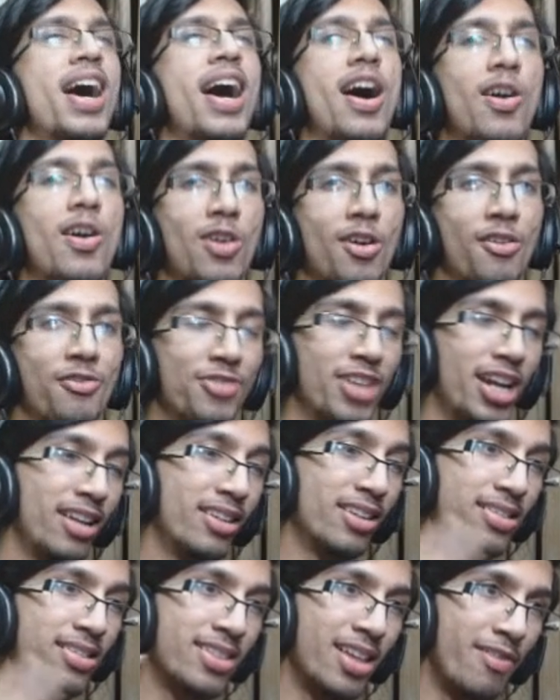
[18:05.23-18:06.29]
out of 10.
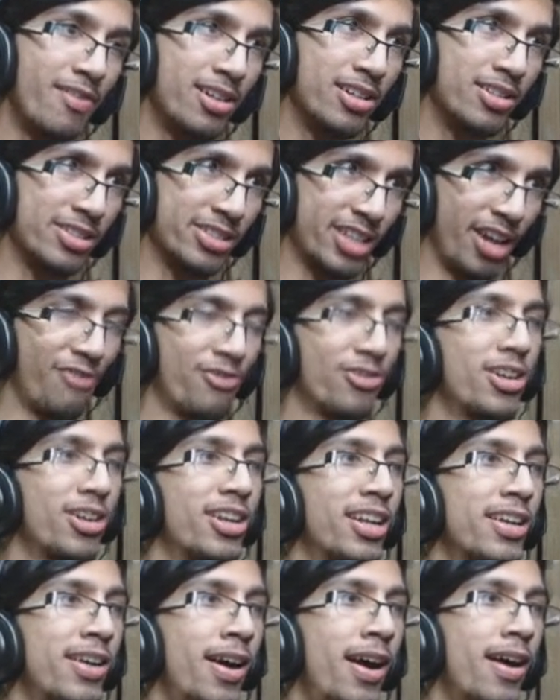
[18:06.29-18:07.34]
This level is
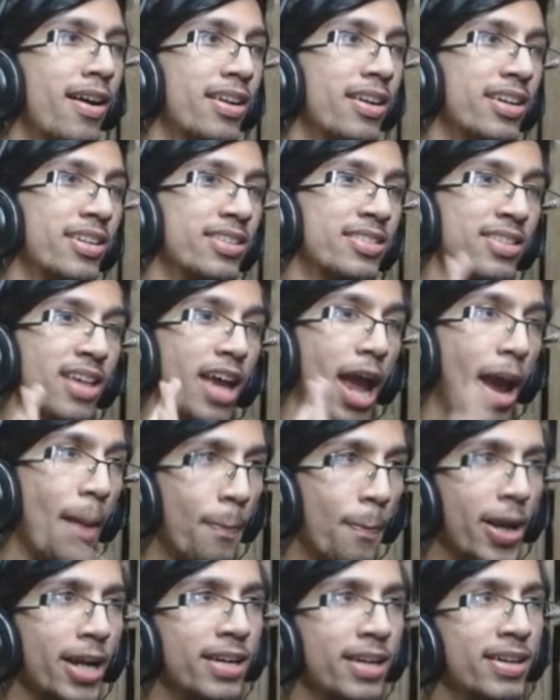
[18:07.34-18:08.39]
definitely hard. It's
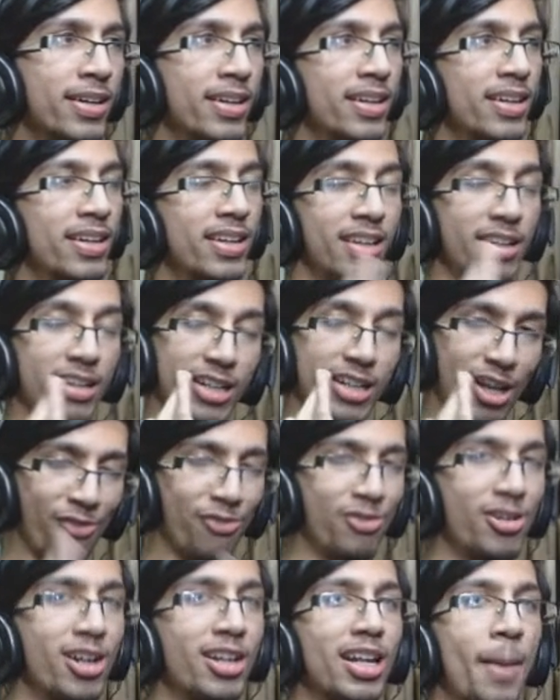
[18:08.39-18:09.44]
epic,
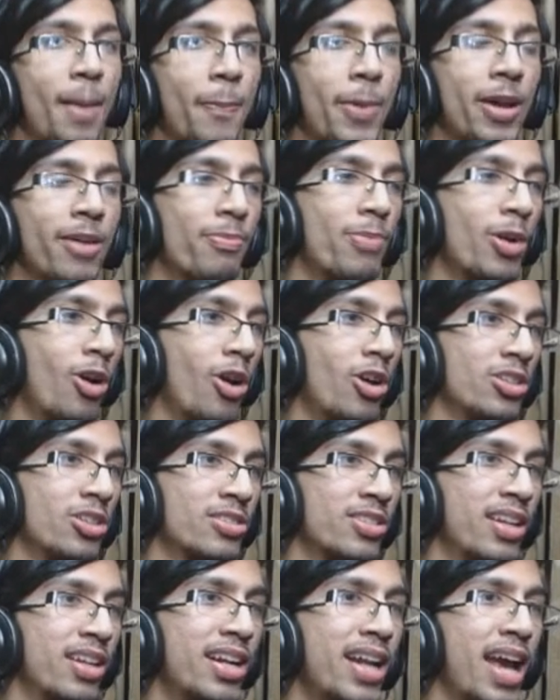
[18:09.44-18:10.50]
definitely epic,
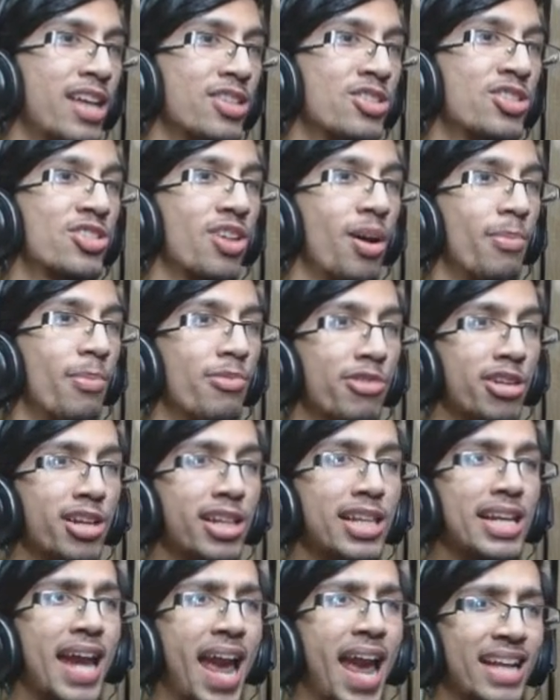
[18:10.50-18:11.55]
because it has some
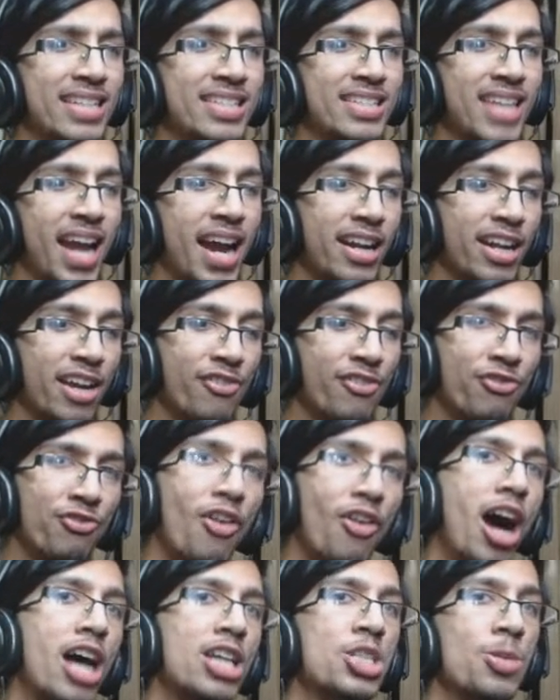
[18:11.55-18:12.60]
really exciting,
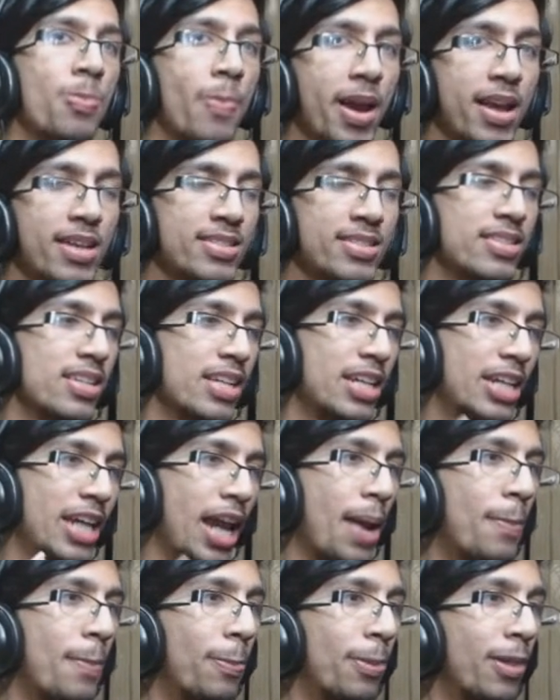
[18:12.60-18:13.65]
fast-paced
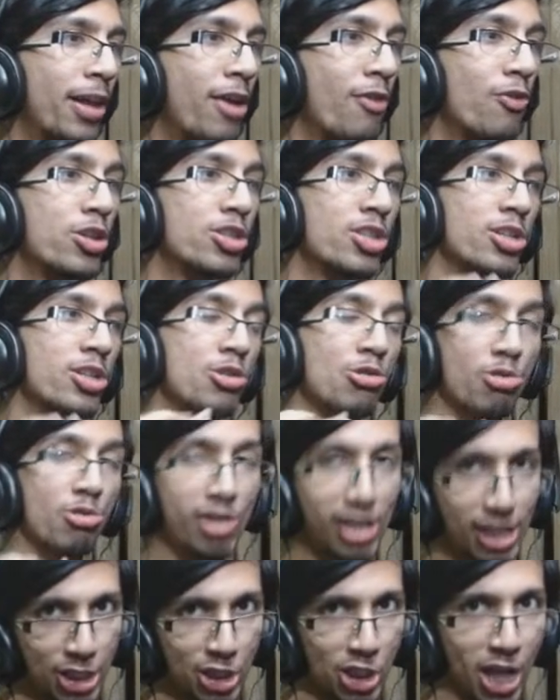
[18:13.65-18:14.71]
gameplay, which is
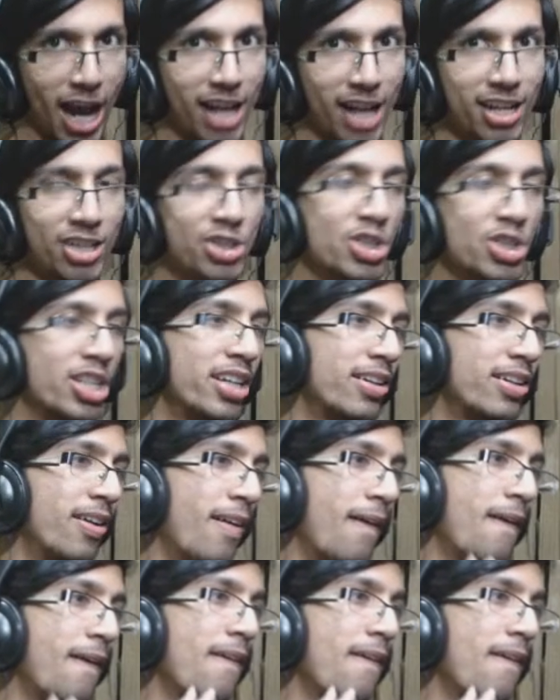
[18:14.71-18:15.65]
really challenging,